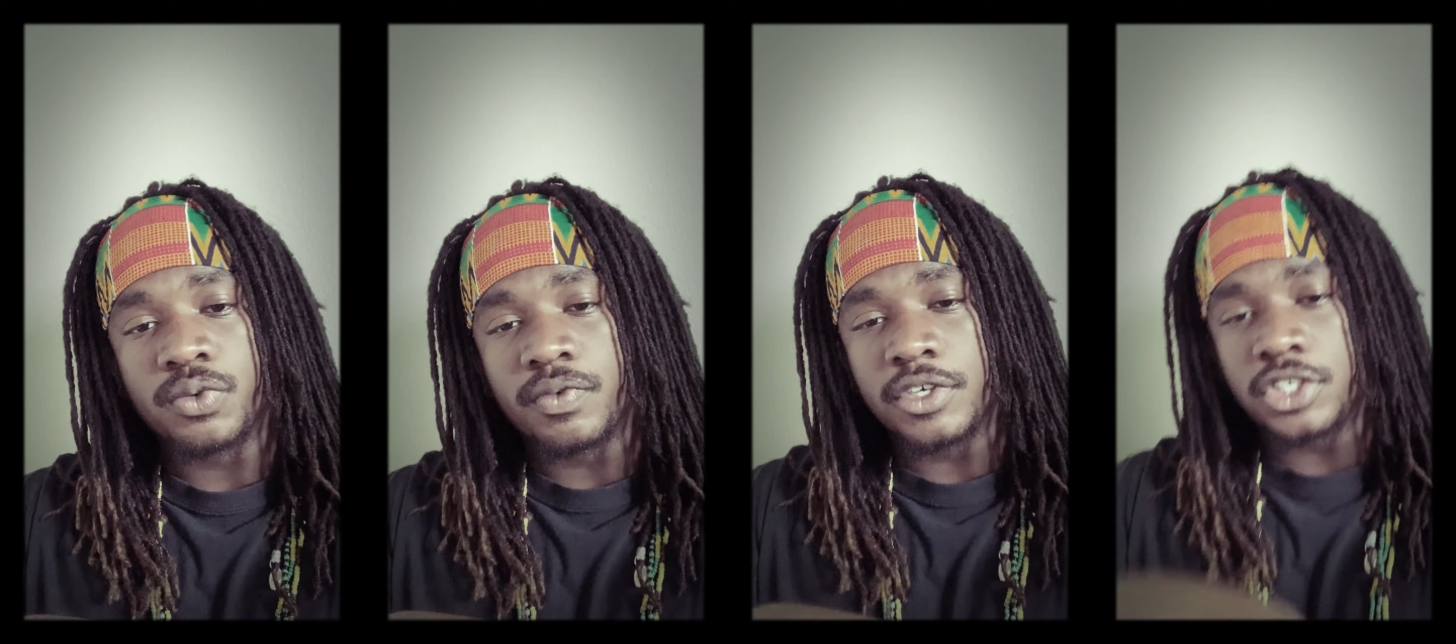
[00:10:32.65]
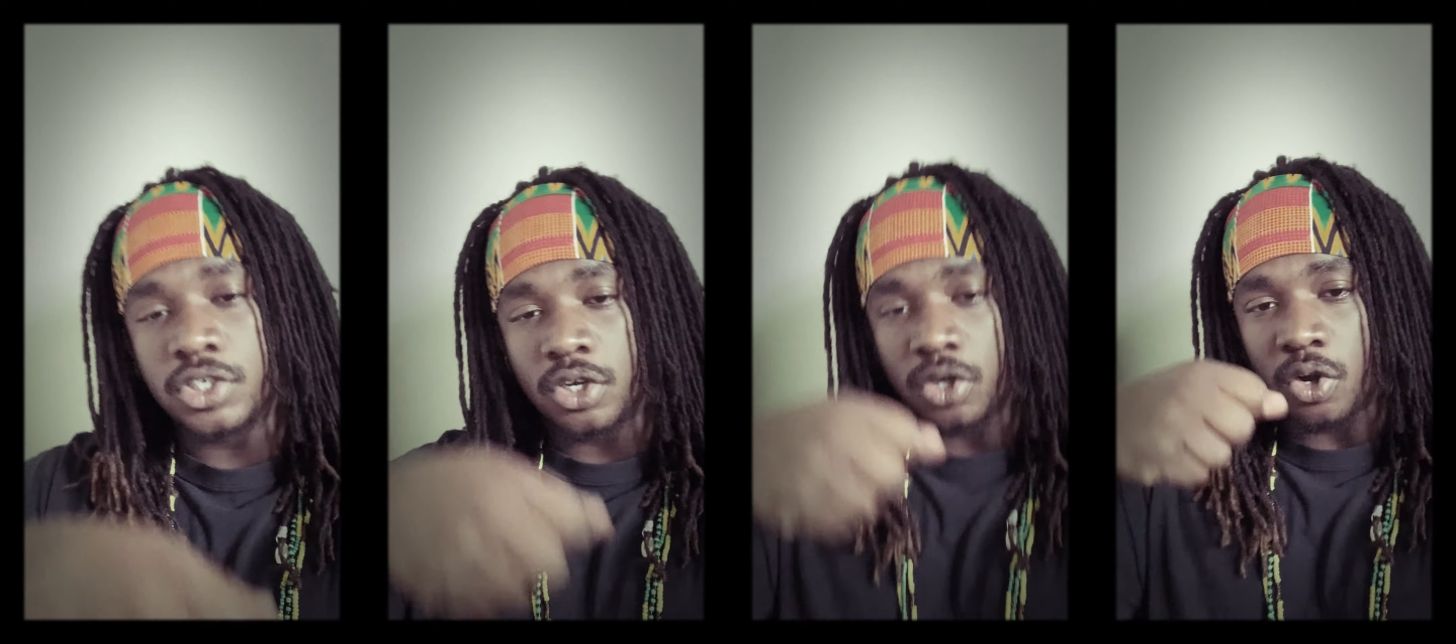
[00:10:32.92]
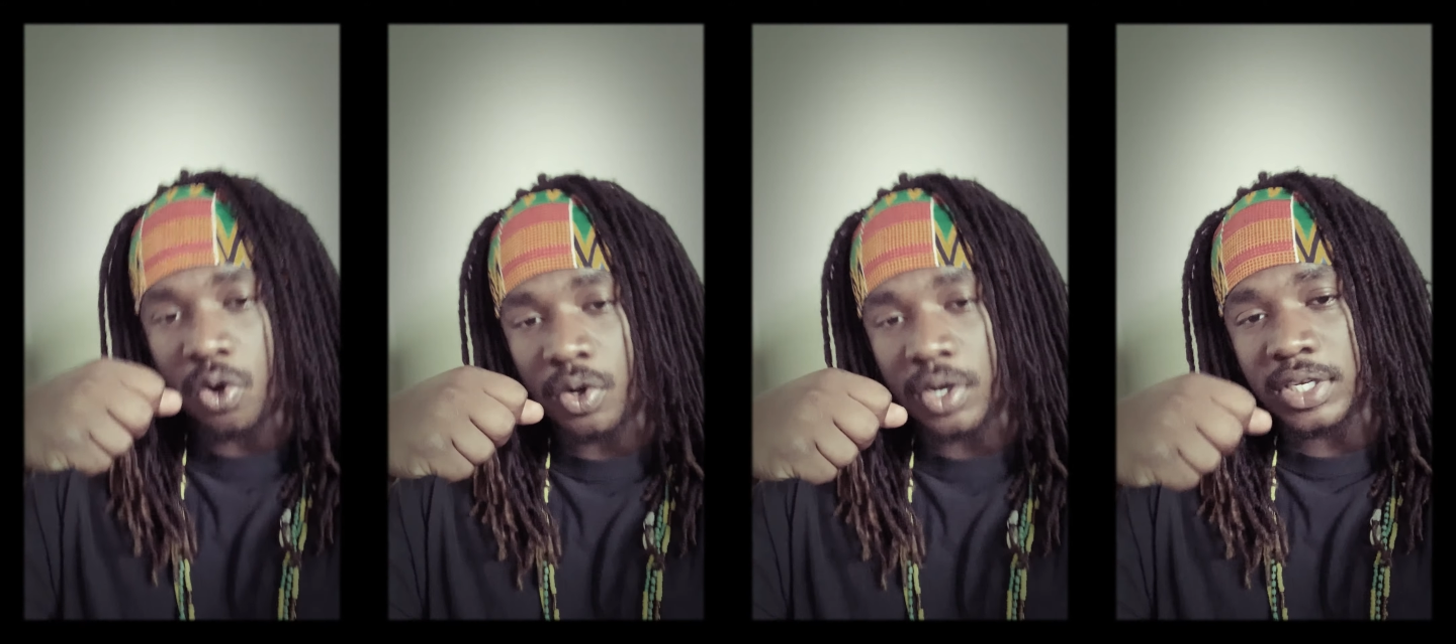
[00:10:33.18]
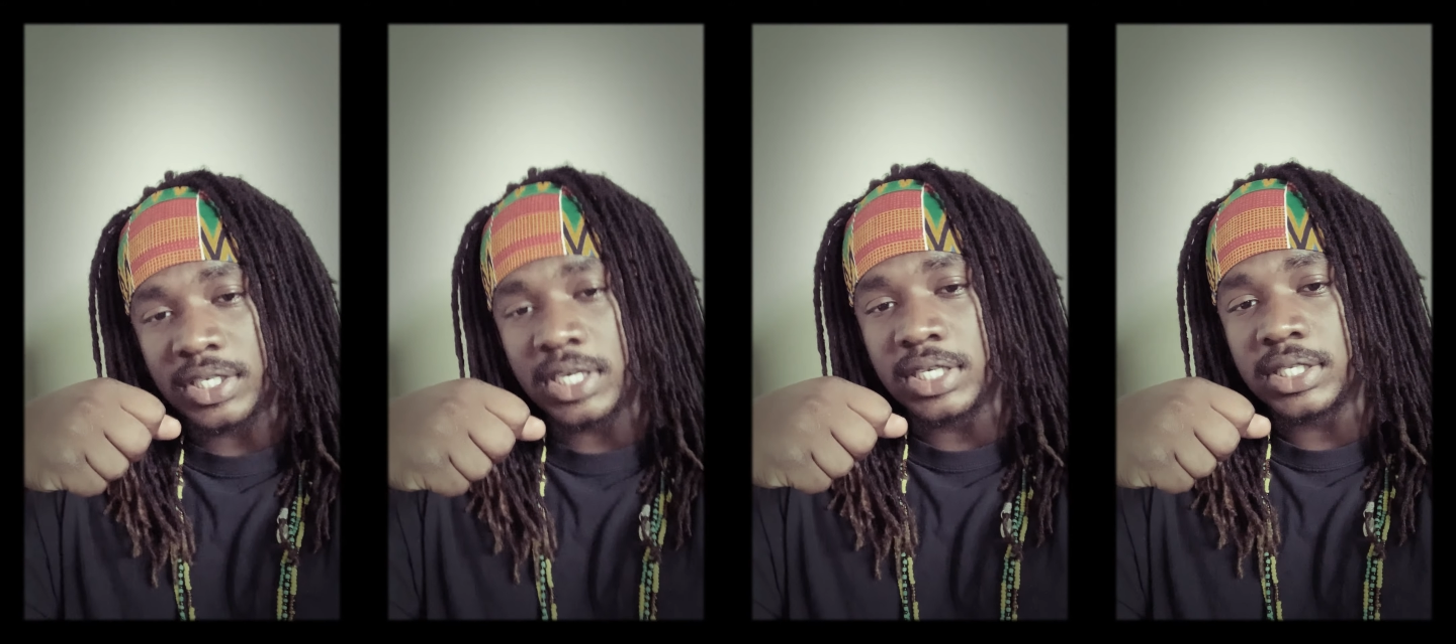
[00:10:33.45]
you reach your goal
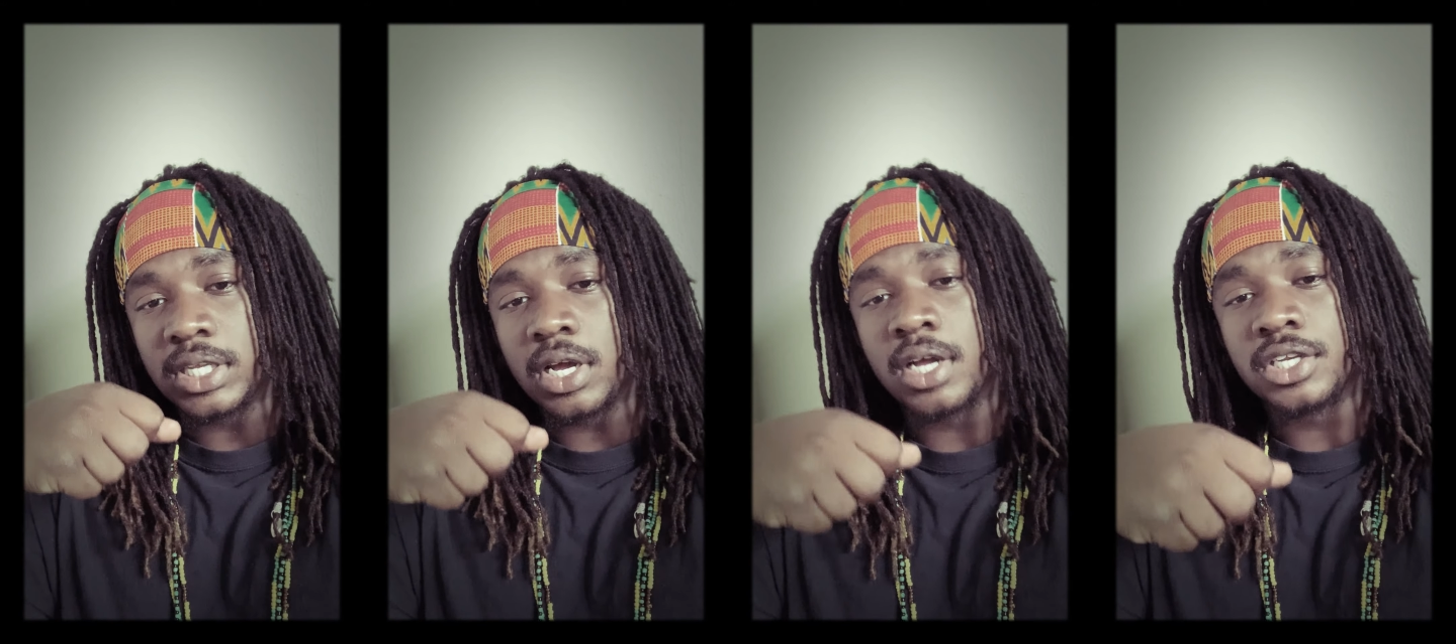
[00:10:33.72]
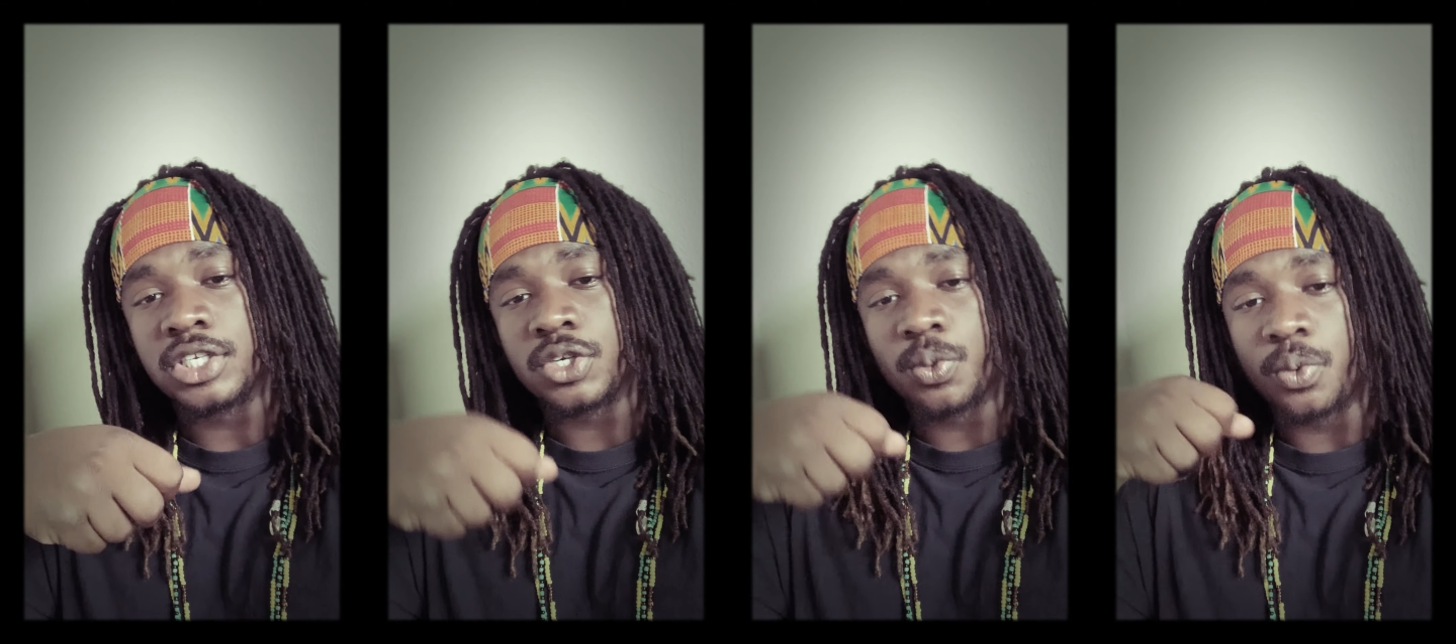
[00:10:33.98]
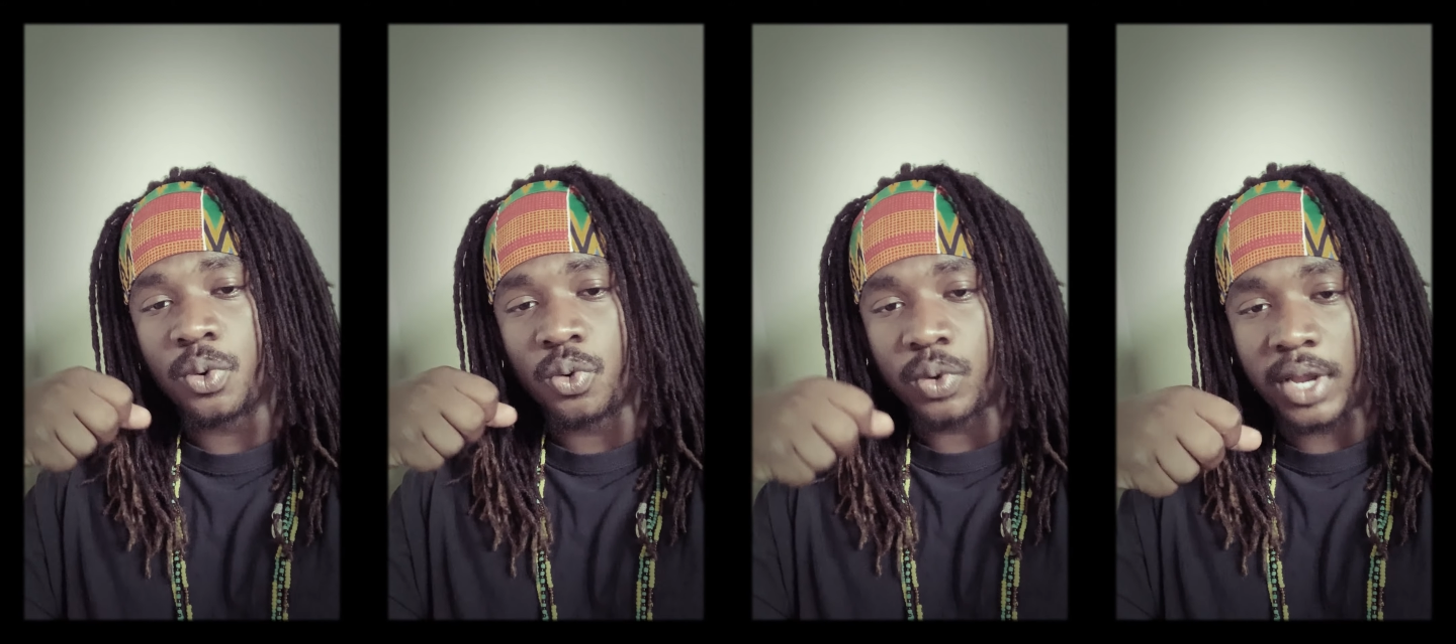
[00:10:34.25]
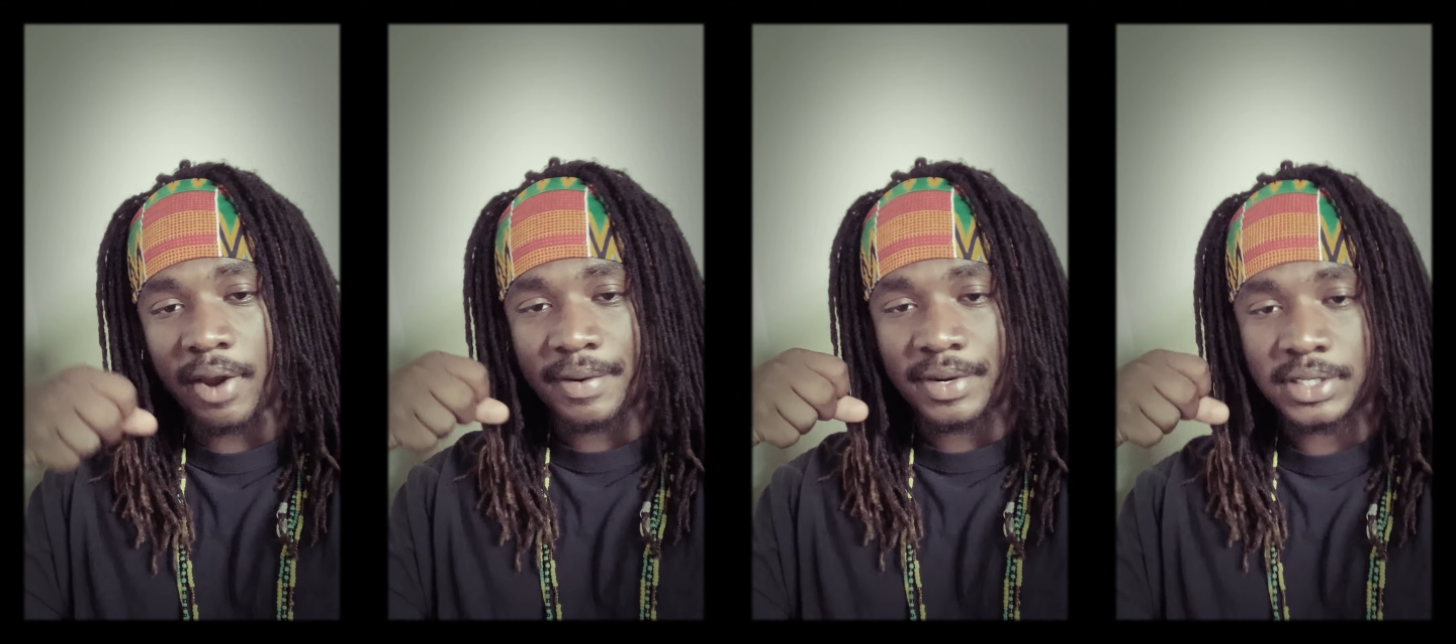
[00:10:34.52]
because he's the hunter who
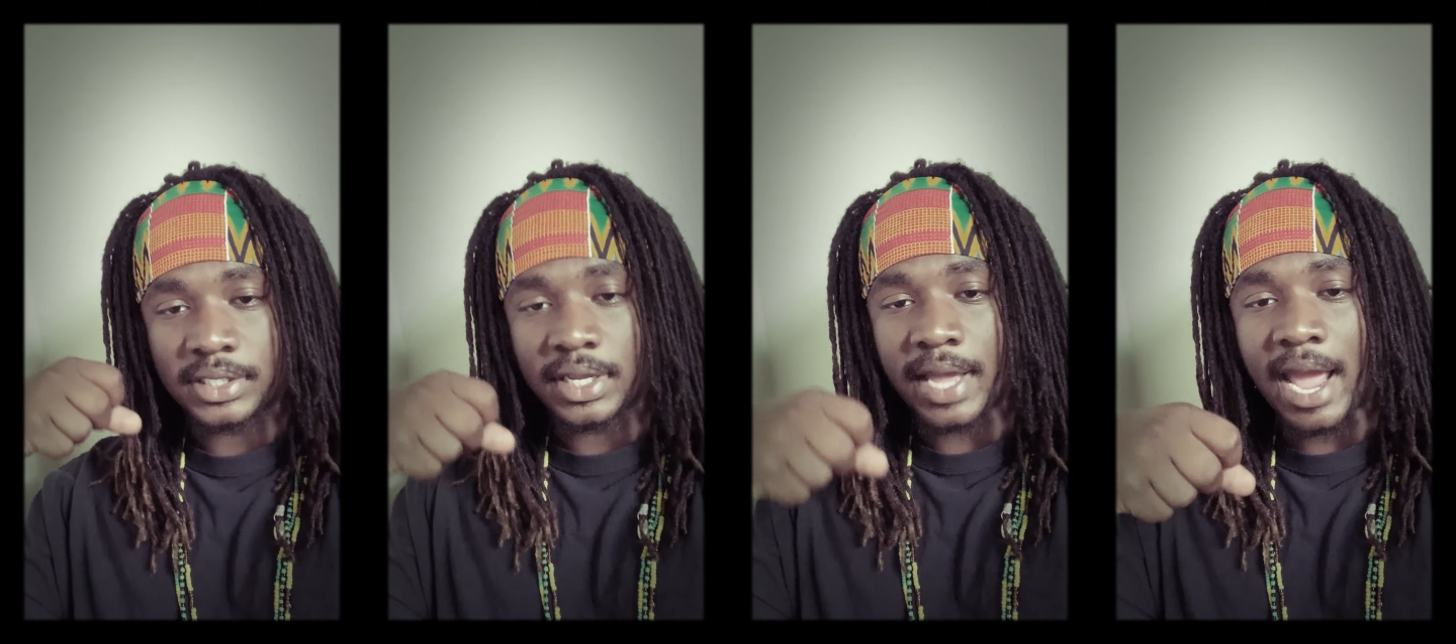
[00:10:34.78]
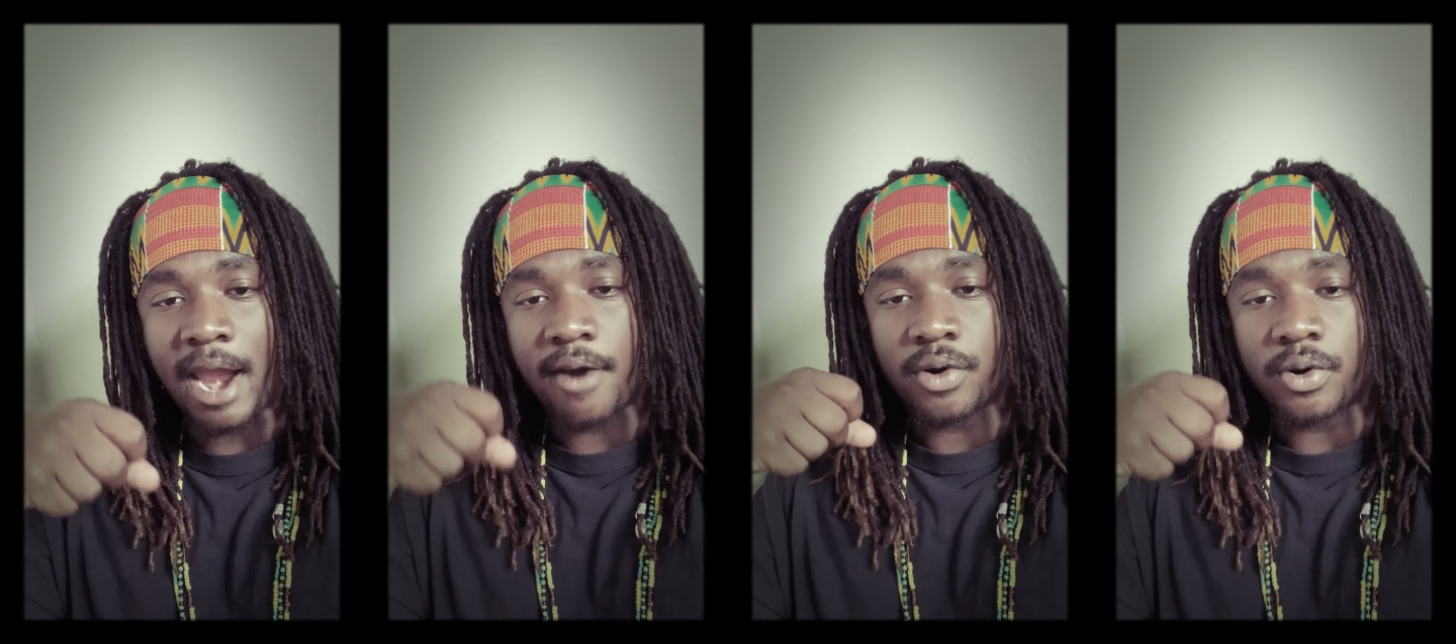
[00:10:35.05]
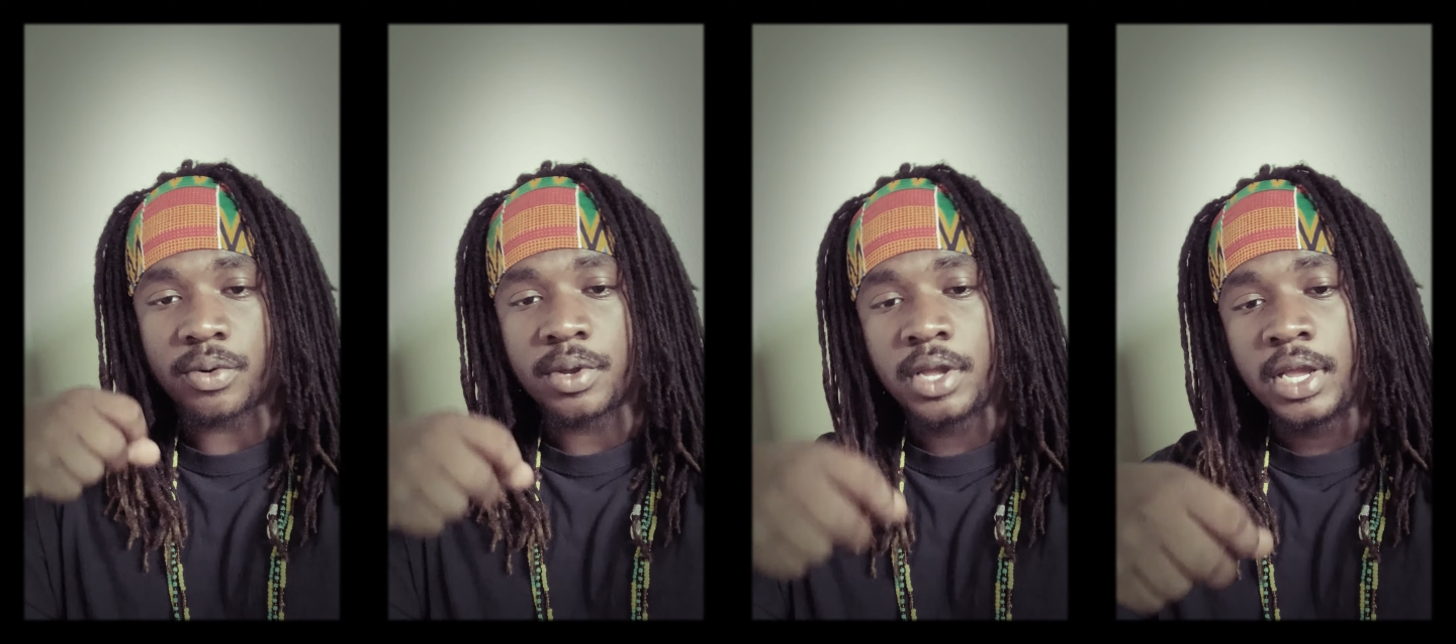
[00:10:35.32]
carries the arrow.